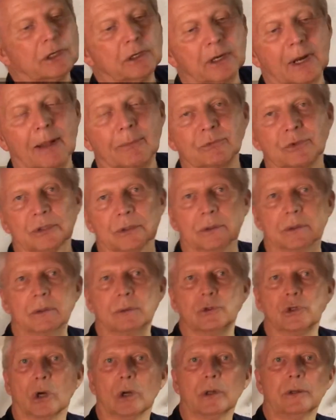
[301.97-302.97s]
send it up to
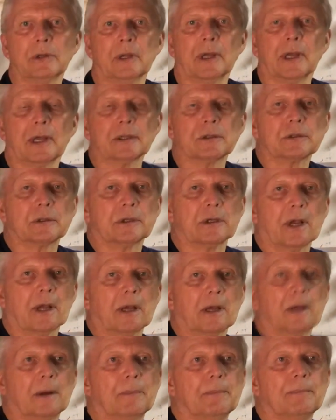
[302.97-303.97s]
John at
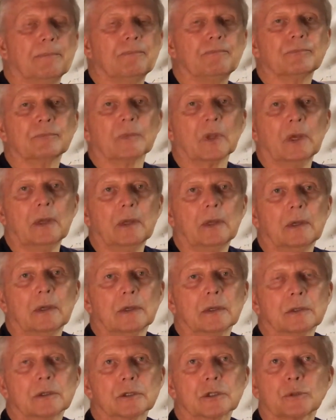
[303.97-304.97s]

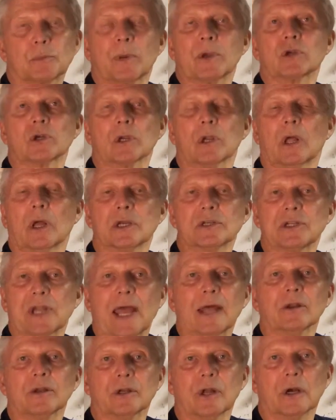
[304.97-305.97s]
Specialised
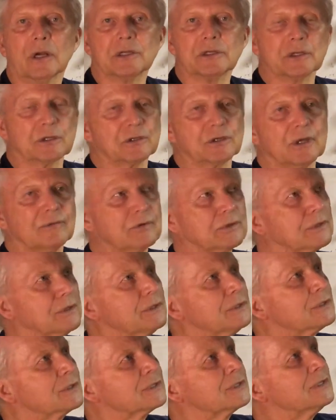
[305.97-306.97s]
Anodising
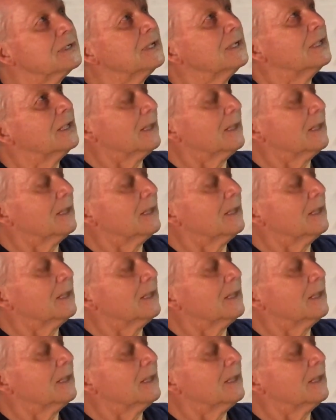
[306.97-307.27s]
Services